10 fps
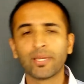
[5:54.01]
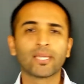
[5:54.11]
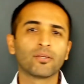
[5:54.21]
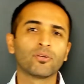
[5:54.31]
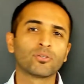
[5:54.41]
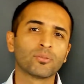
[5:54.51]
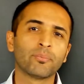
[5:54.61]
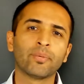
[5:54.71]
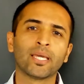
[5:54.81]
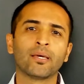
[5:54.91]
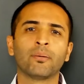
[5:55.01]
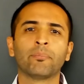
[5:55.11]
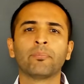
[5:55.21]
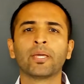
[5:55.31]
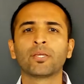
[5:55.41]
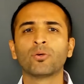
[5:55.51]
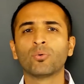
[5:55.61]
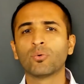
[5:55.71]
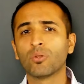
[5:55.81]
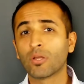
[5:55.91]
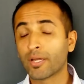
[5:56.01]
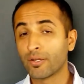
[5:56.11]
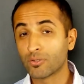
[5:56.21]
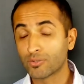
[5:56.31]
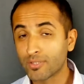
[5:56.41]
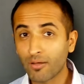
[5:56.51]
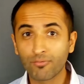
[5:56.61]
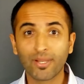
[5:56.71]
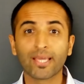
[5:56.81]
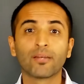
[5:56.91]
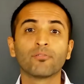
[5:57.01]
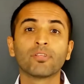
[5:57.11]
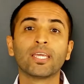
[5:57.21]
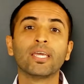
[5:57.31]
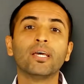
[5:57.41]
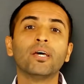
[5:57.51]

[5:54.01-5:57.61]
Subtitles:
make you look at yourself negatively?